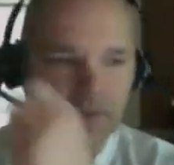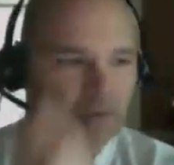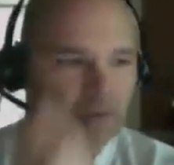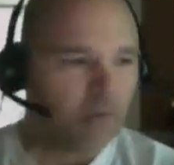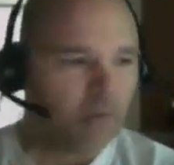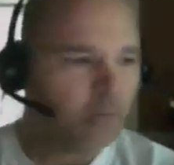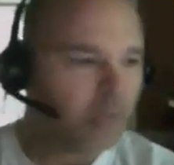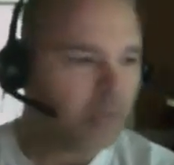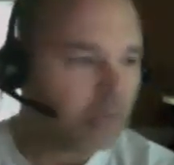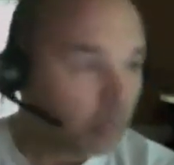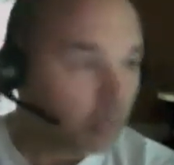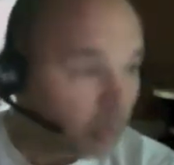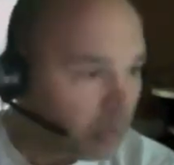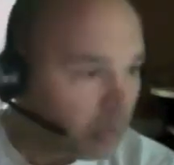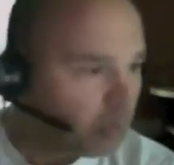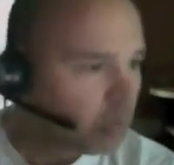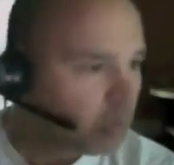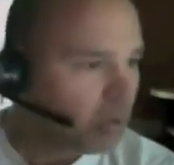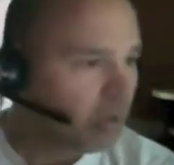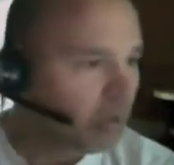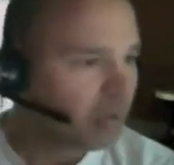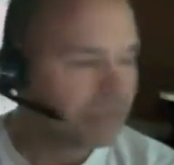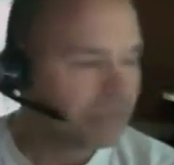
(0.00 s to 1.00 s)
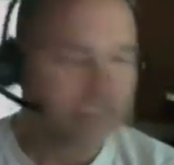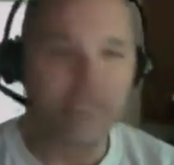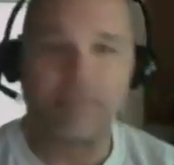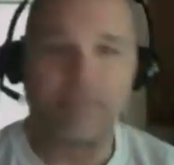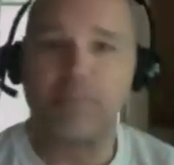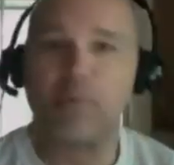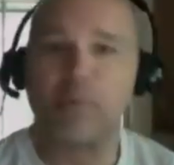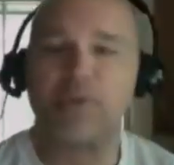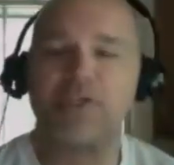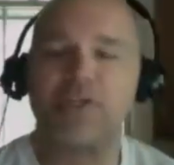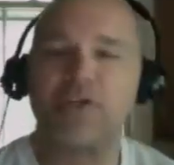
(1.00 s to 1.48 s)
We we were all at
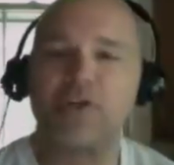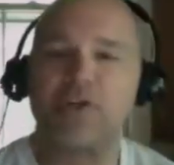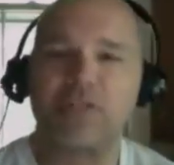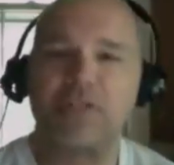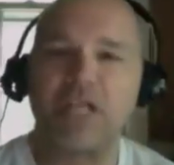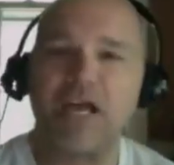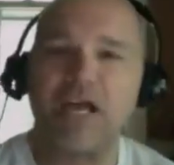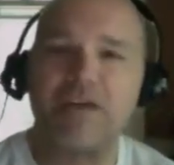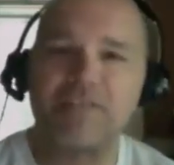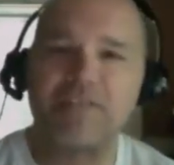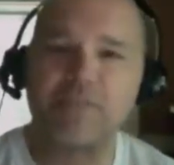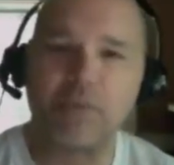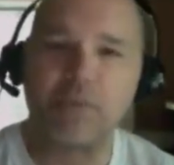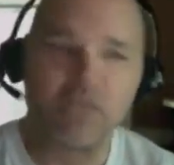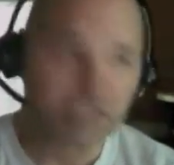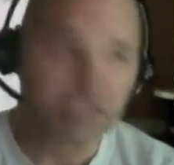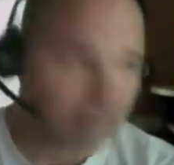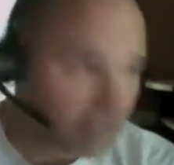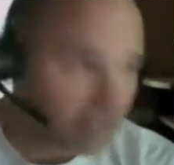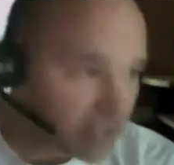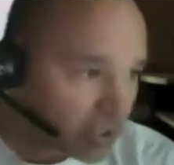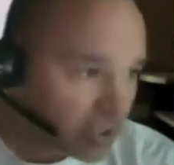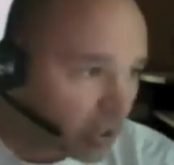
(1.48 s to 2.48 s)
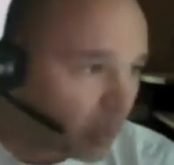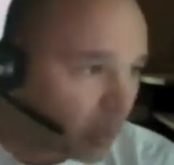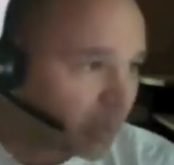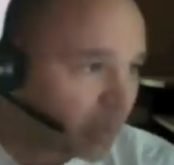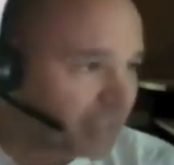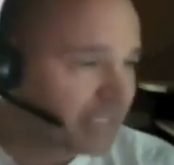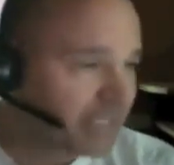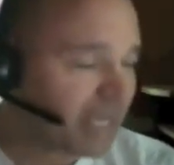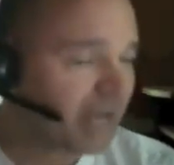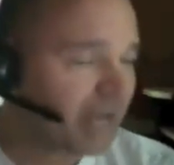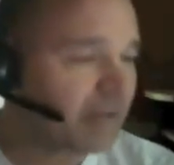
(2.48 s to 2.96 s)
some point in our lives, most of us
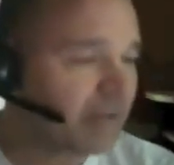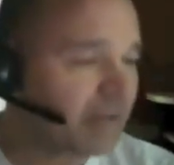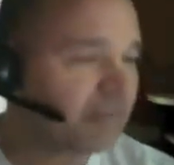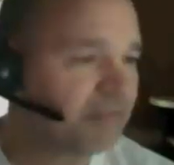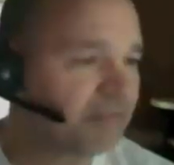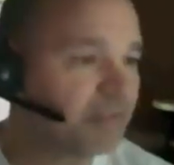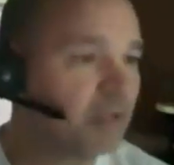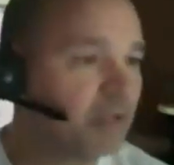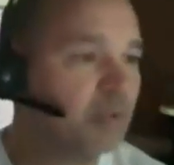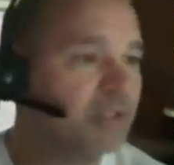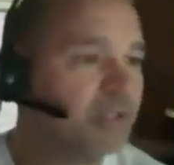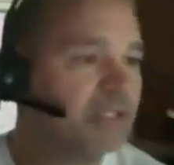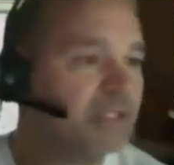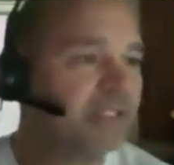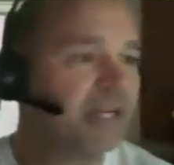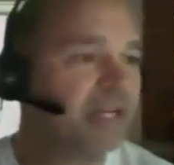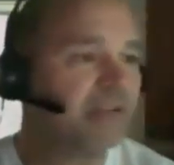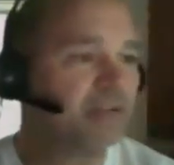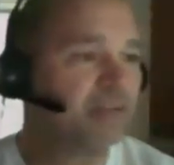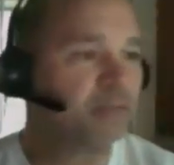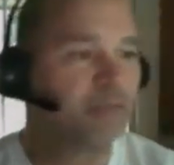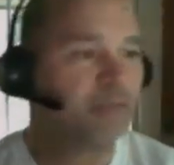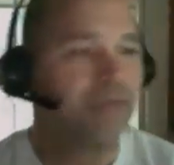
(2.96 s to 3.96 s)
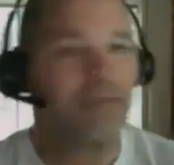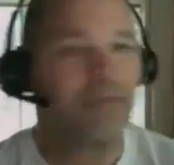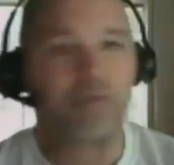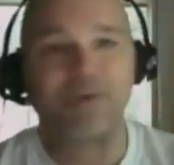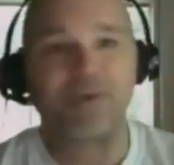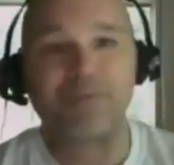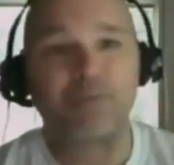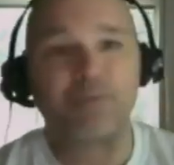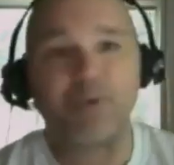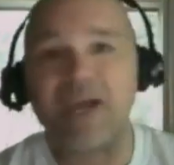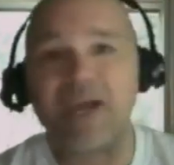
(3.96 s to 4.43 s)
going down, floating down the river
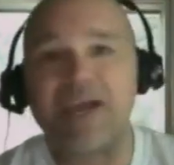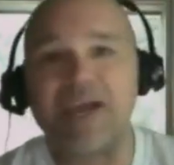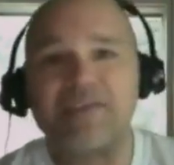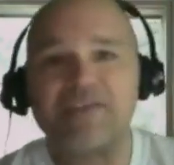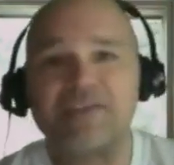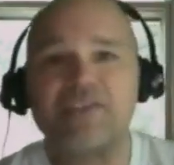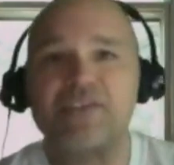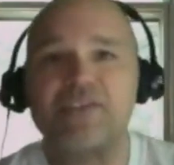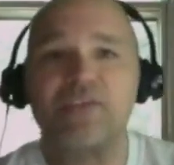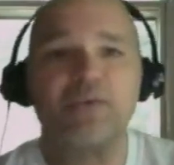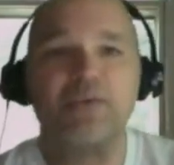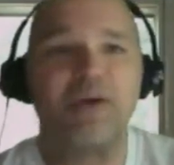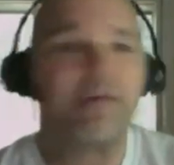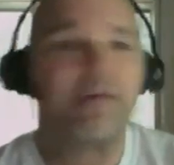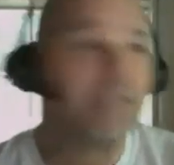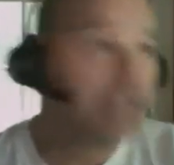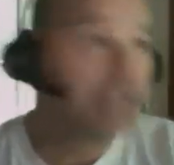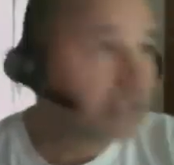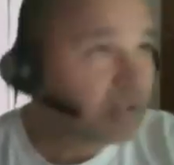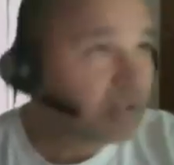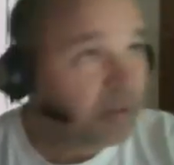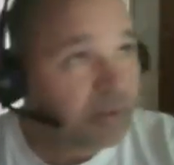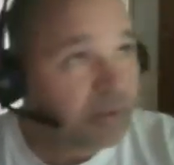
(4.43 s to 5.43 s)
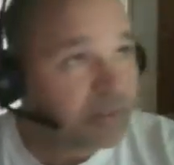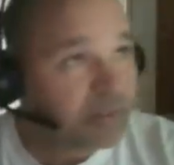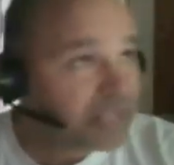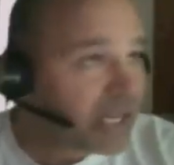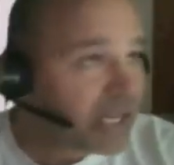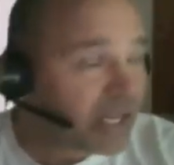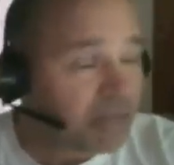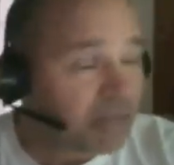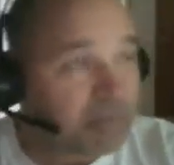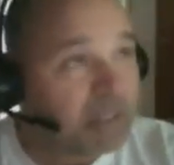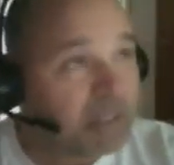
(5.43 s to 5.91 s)
on rafts too, having a good old
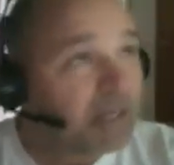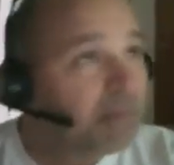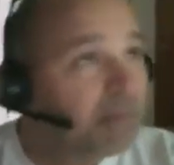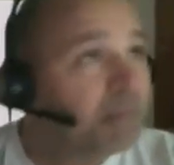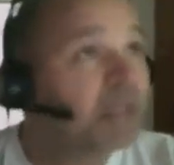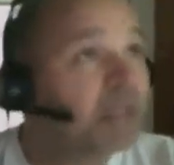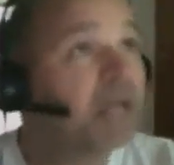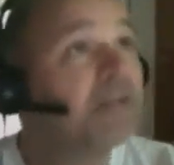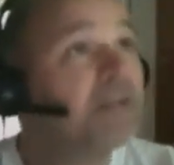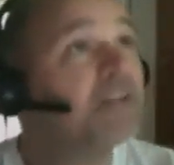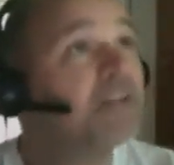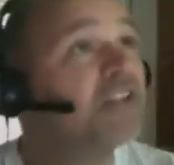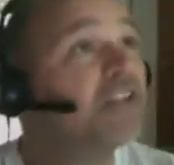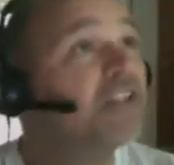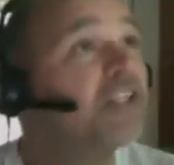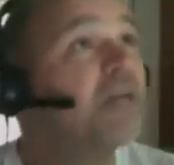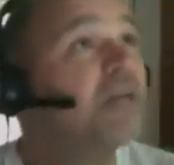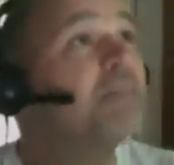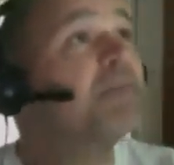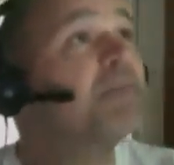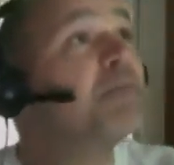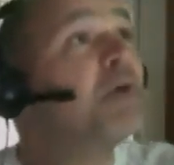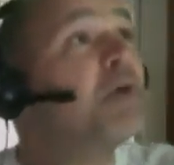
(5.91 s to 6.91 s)
time behind the ship.